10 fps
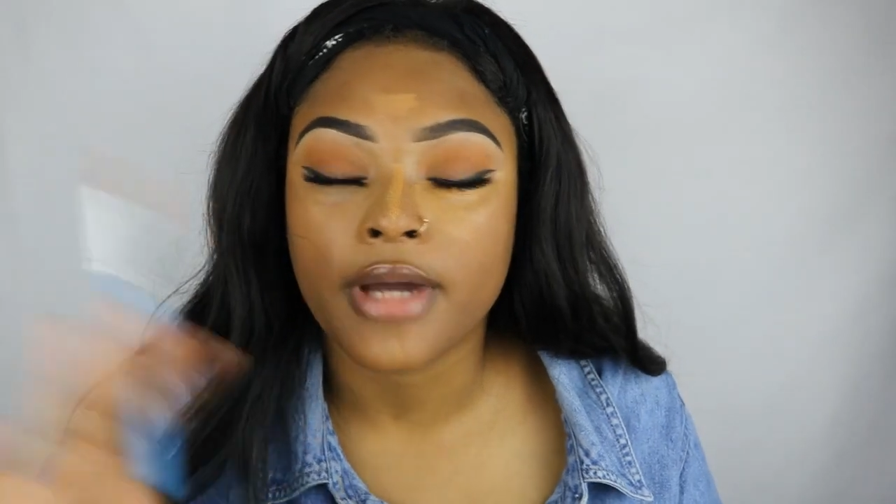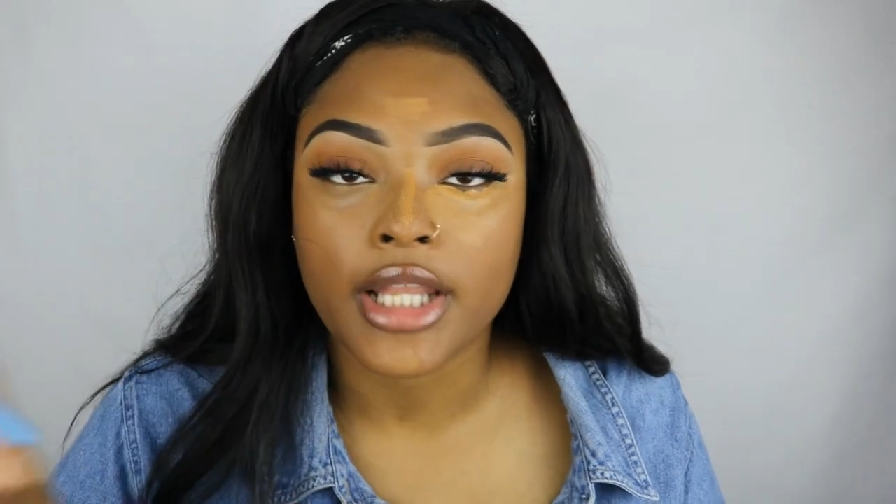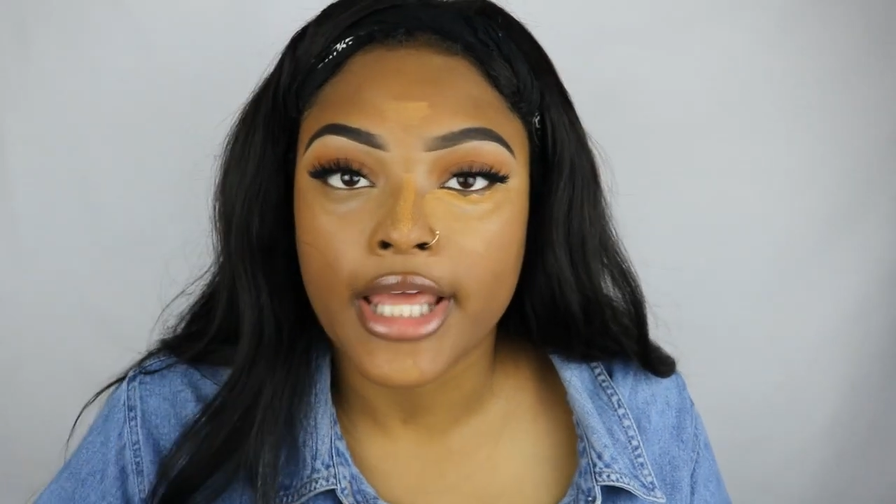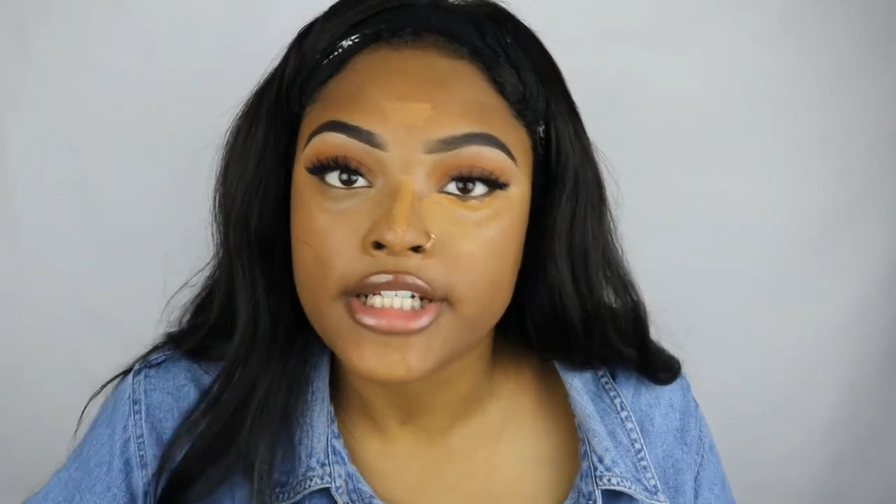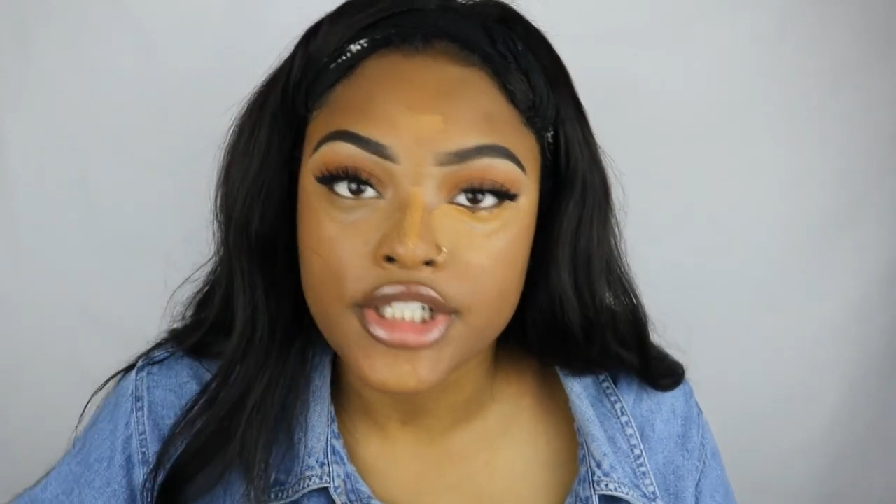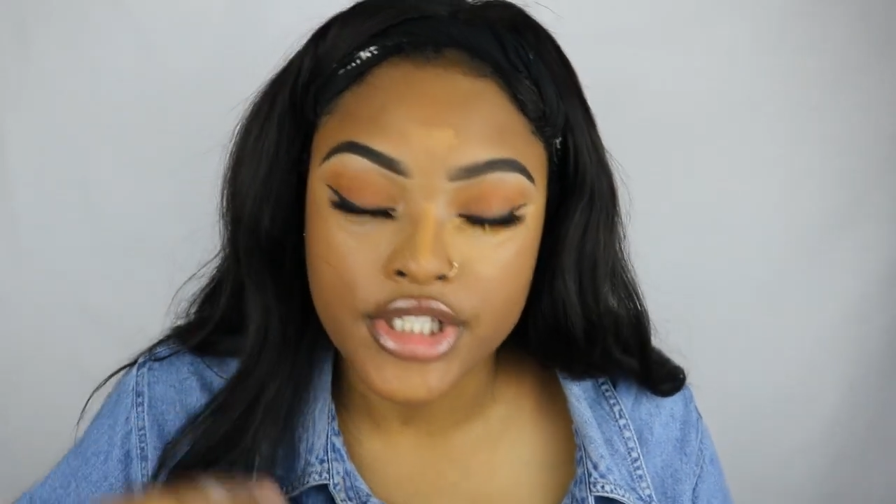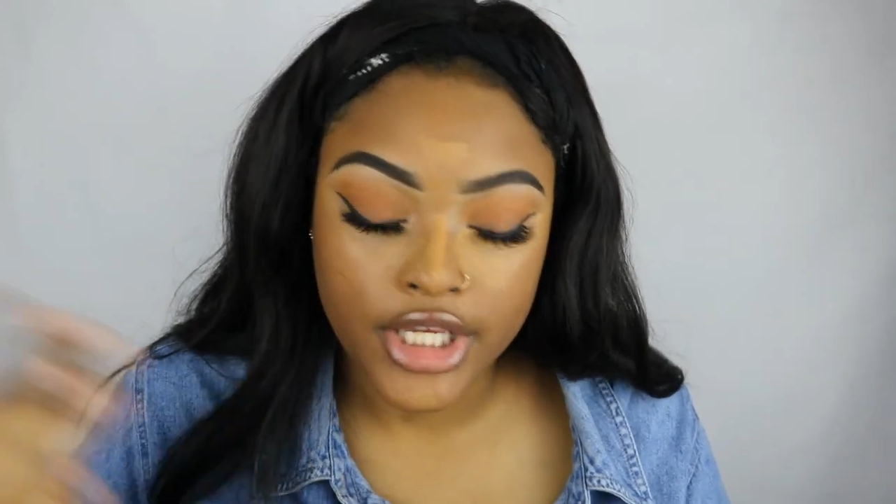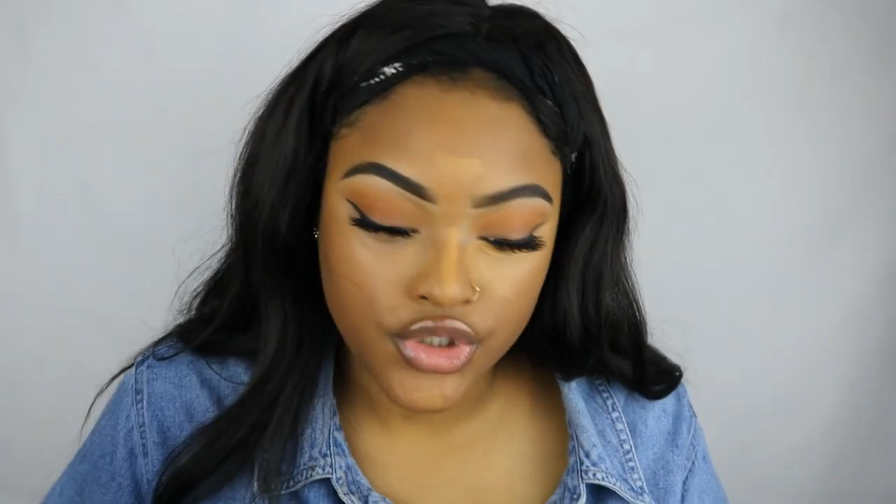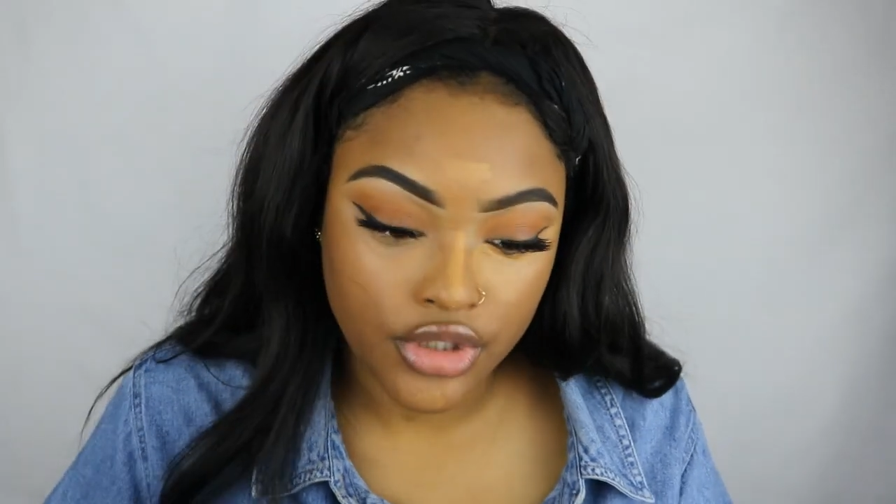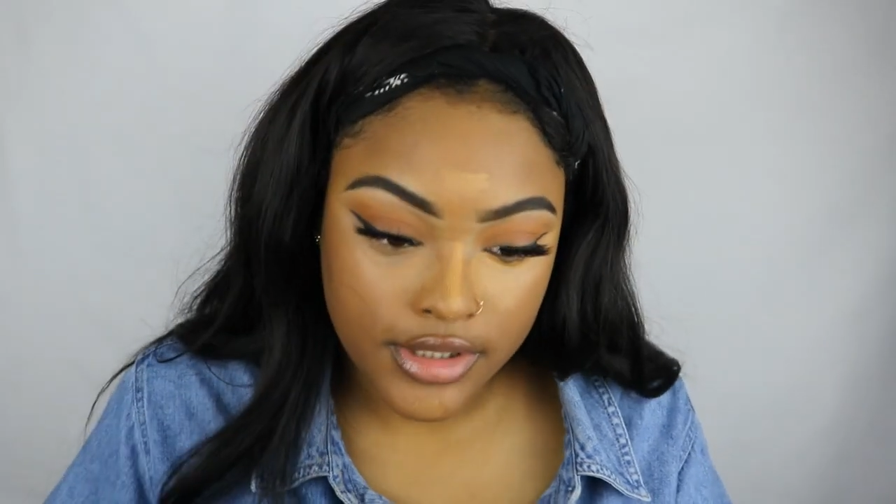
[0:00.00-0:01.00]
my lashes,
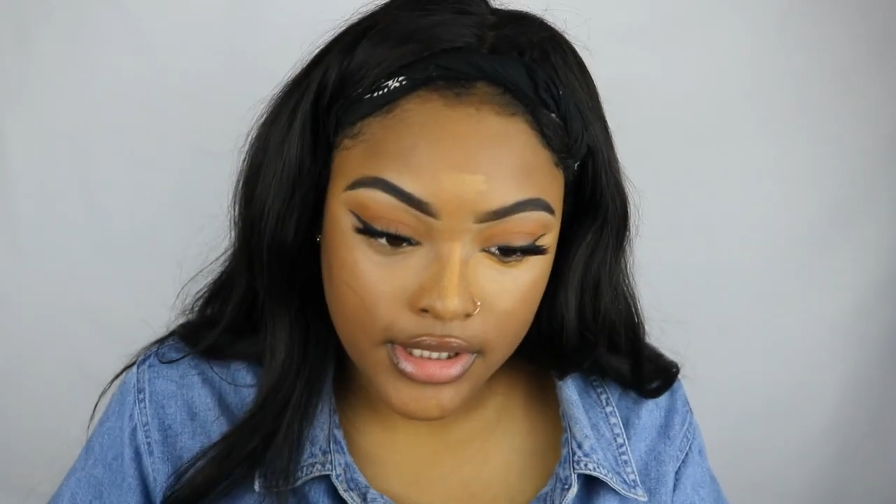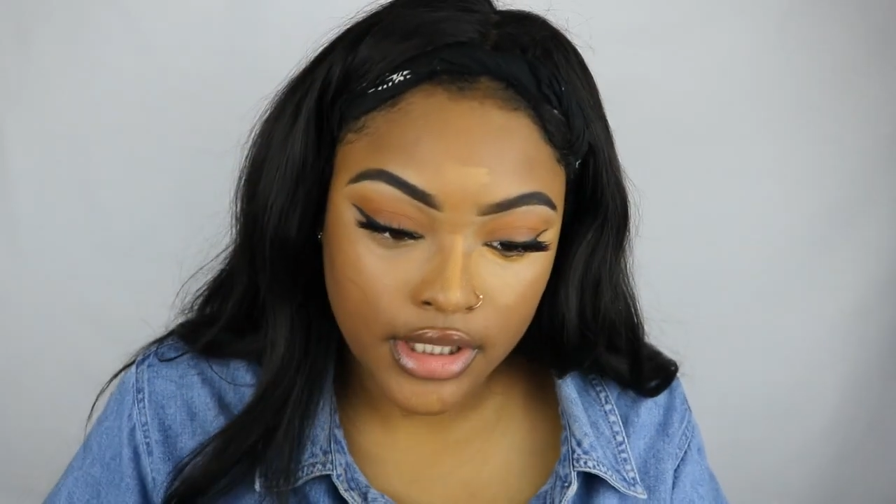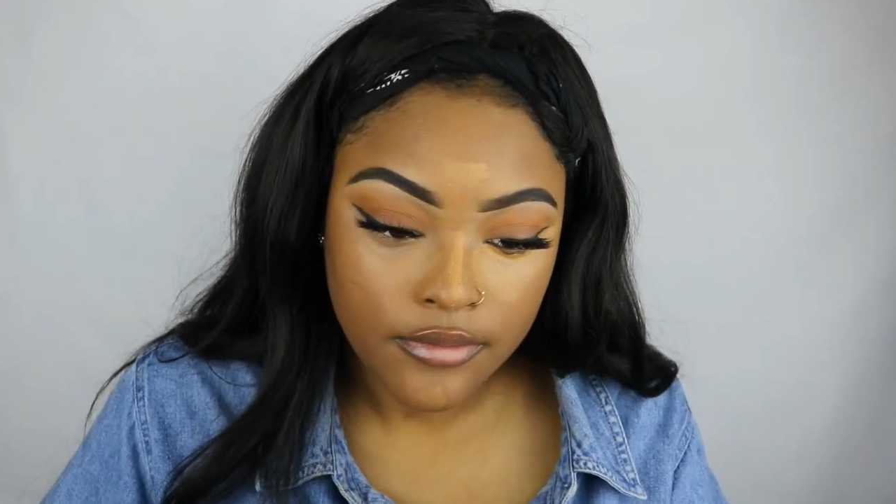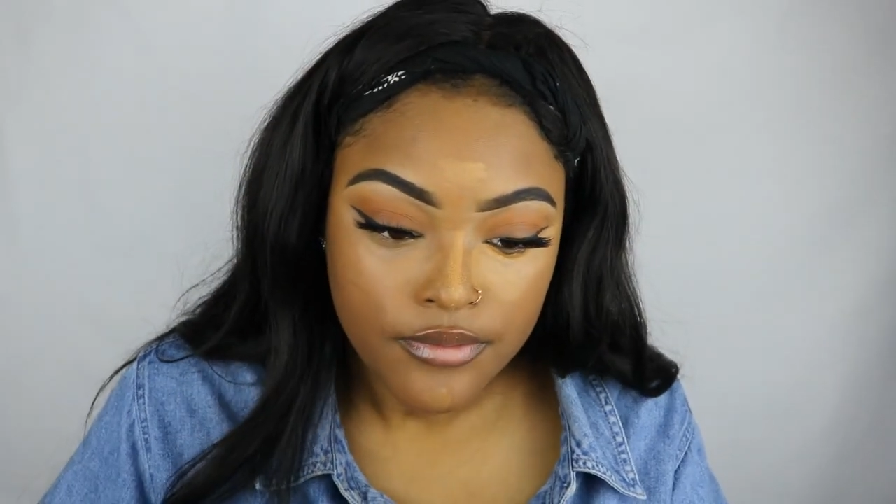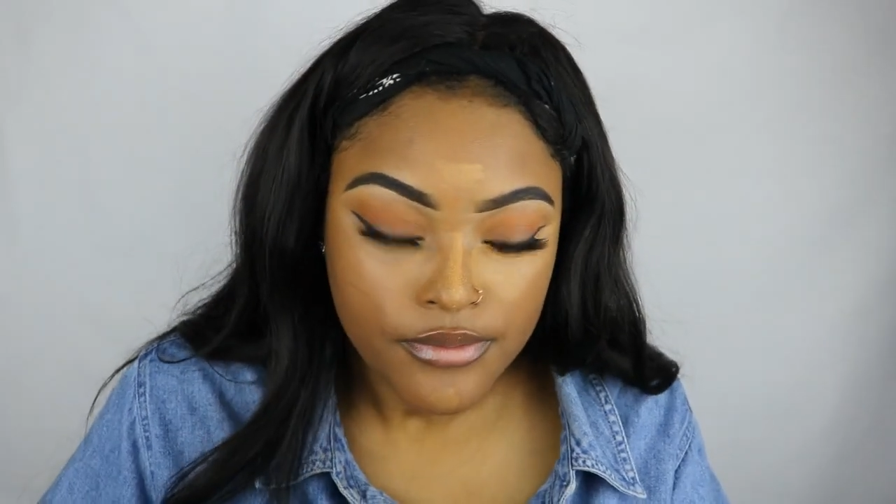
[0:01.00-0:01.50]
as you can see,